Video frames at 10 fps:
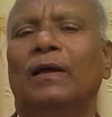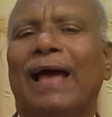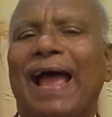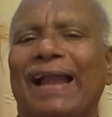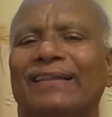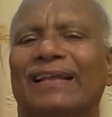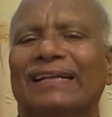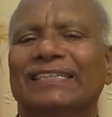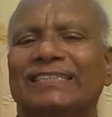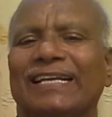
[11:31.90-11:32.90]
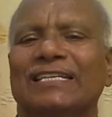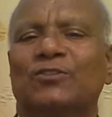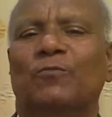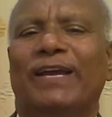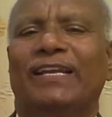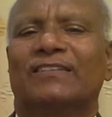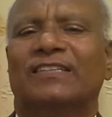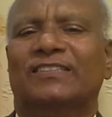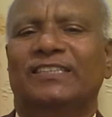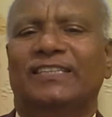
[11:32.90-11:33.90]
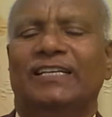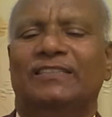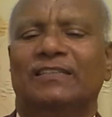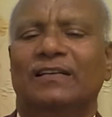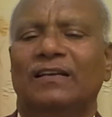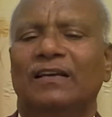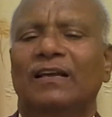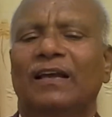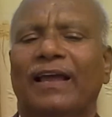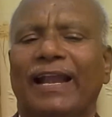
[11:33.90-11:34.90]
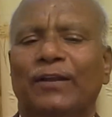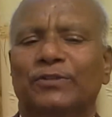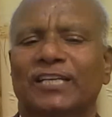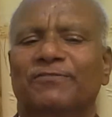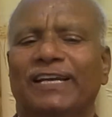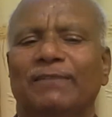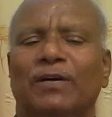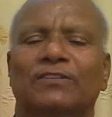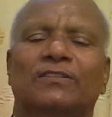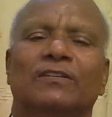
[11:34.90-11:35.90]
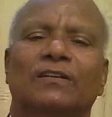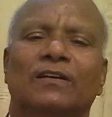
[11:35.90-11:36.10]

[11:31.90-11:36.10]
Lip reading: and the resistance to various diseases reduces very much.